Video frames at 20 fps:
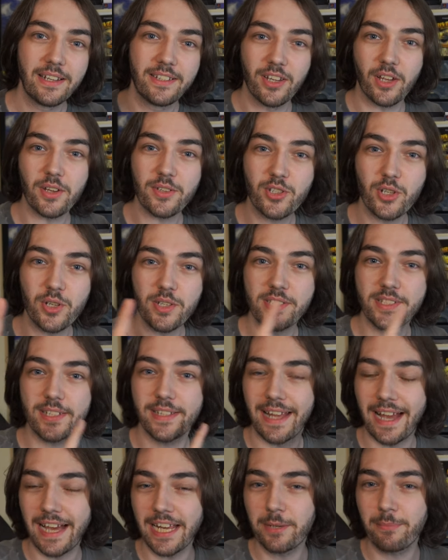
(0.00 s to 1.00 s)
not just an
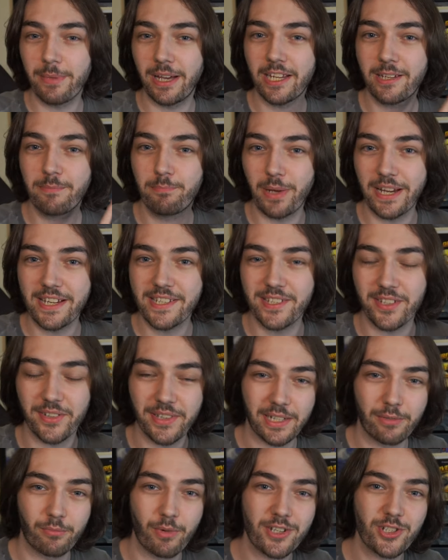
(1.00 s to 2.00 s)
anime based on
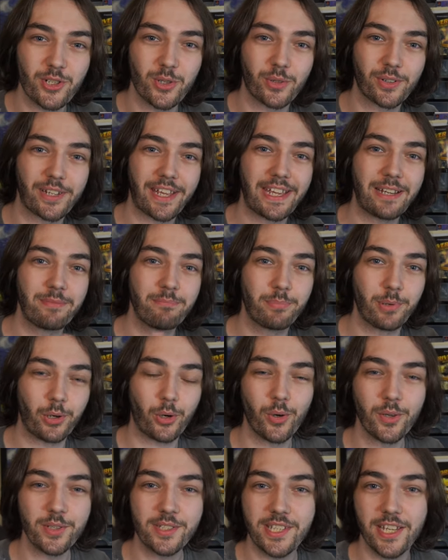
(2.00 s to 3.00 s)
the original game, but
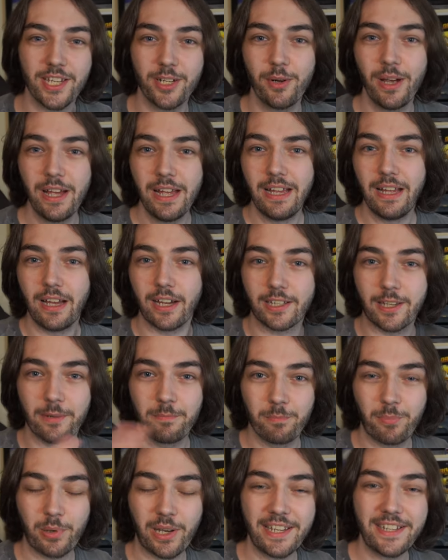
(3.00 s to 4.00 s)
also a
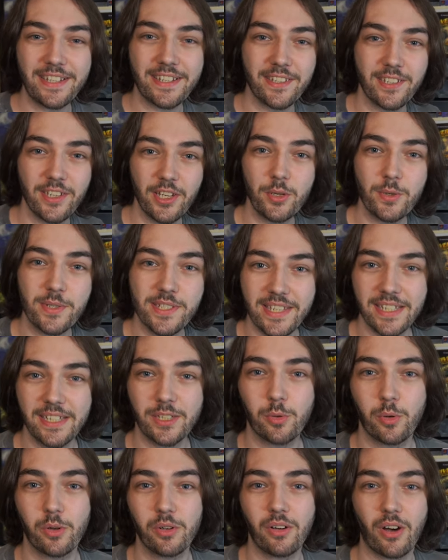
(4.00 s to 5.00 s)
complete new
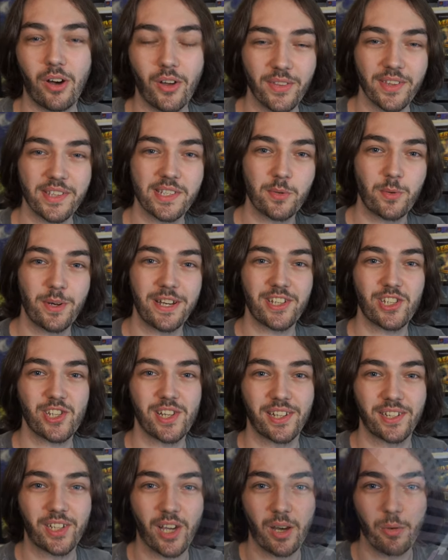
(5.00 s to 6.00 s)
sequel on the Switch,
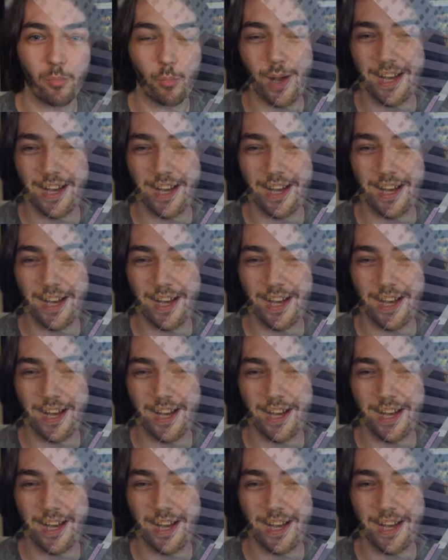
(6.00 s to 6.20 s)
and I can't